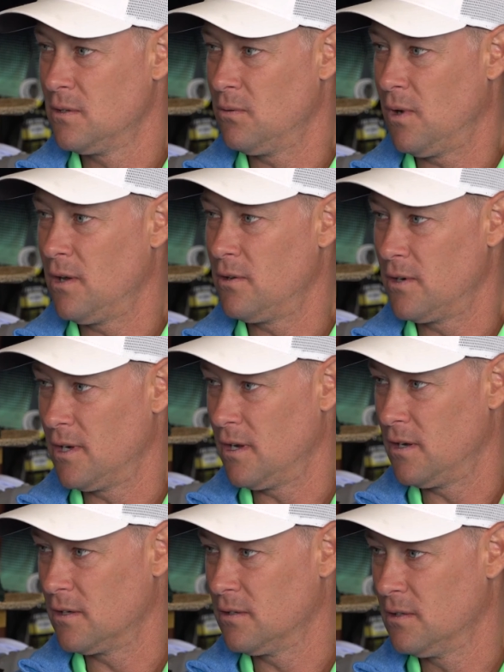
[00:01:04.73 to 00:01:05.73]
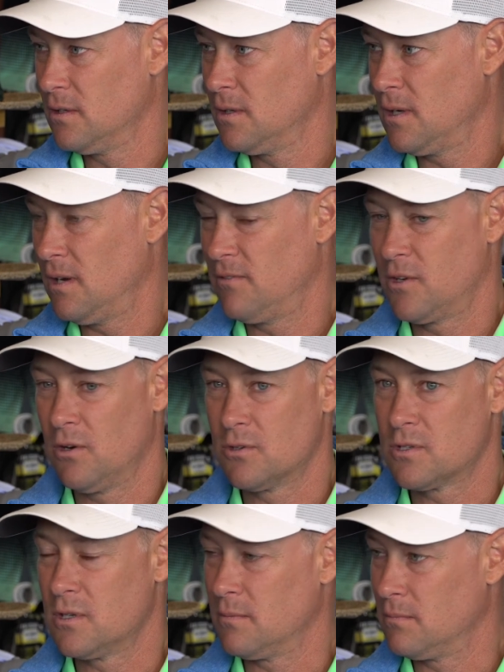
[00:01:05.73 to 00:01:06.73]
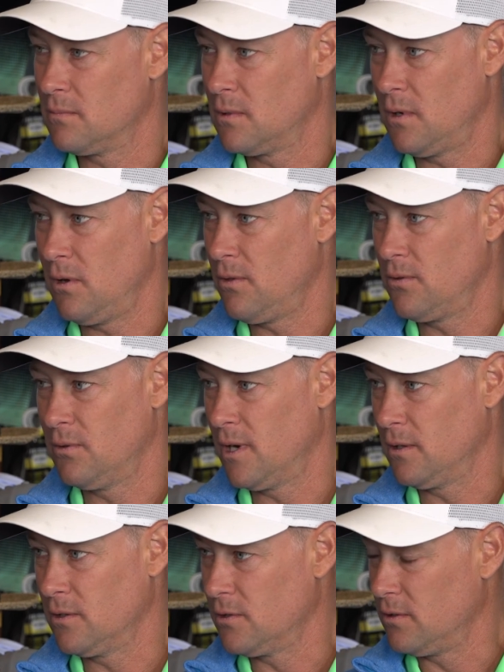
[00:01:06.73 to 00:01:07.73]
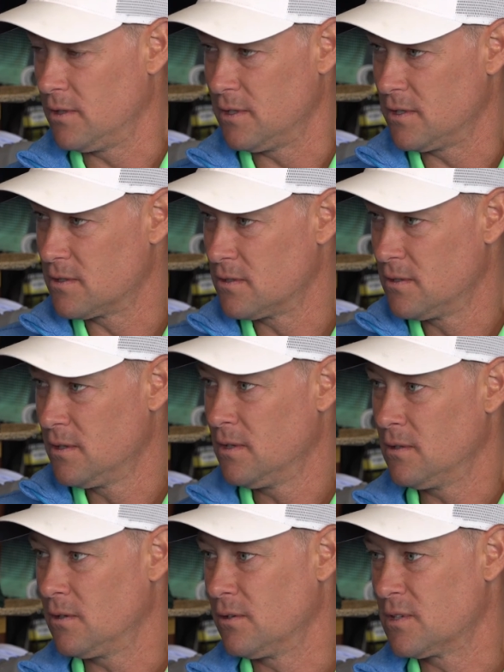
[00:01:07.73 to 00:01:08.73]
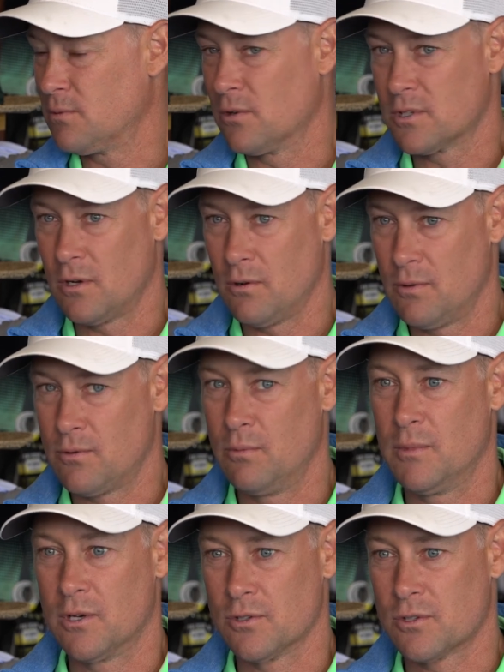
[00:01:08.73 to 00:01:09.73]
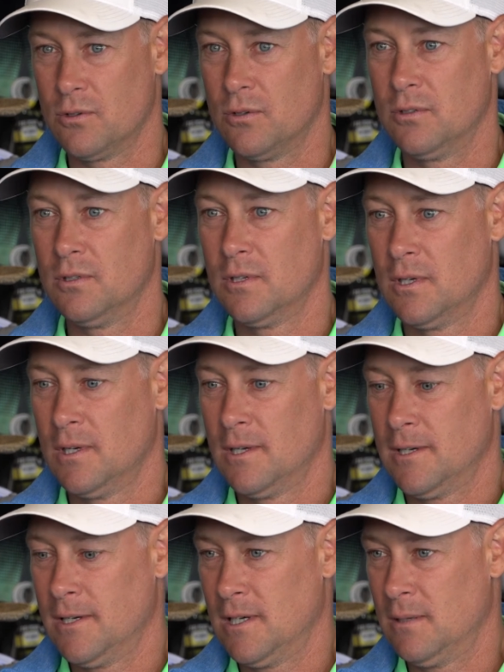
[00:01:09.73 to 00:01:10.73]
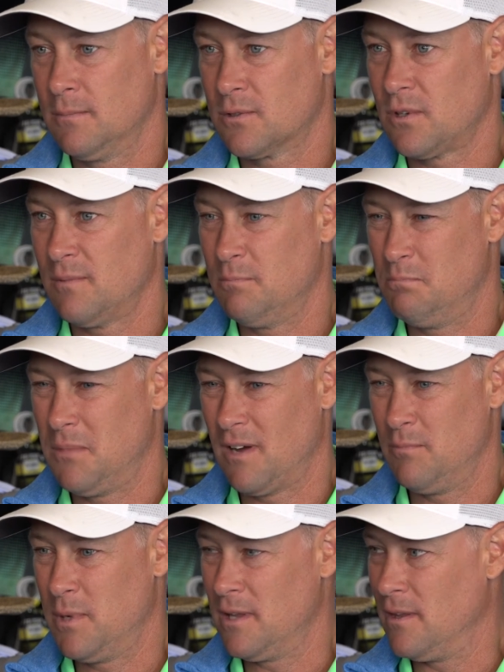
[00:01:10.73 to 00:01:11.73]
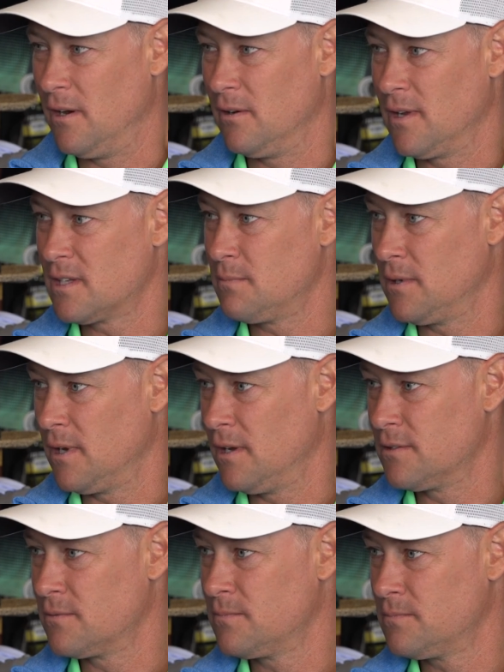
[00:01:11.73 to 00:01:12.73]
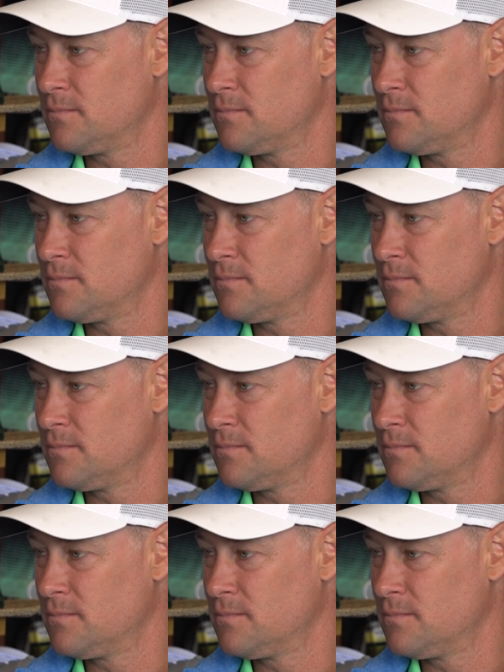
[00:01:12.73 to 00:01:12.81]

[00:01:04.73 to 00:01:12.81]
while they're young. I've coached them all throughout little leagues, little league sports, all the way through middle school. Um, so I've, I've been there, and that's been nice.